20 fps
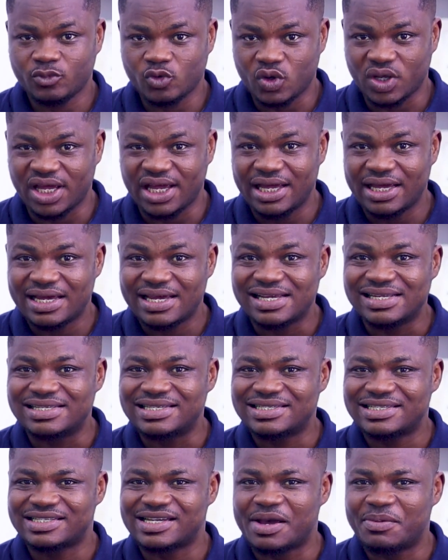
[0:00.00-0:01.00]
Okay,
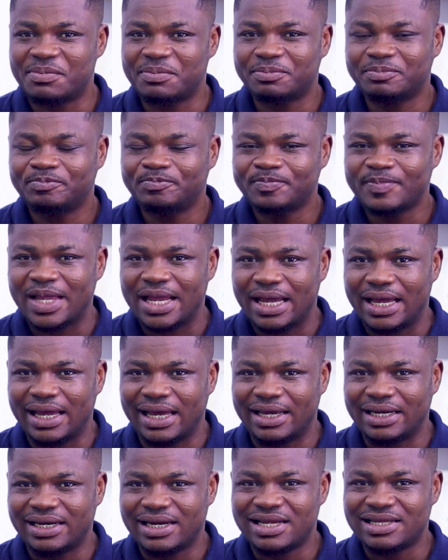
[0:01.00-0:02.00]
insem.
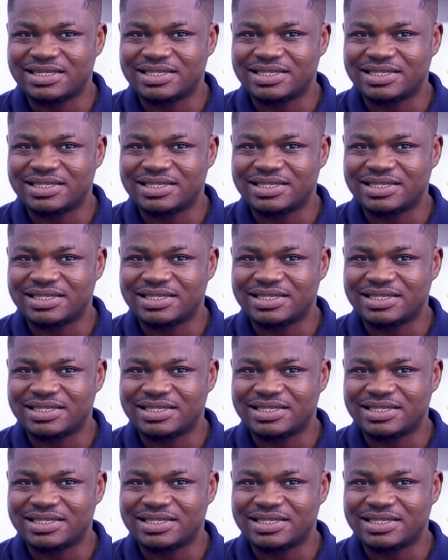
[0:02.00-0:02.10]
And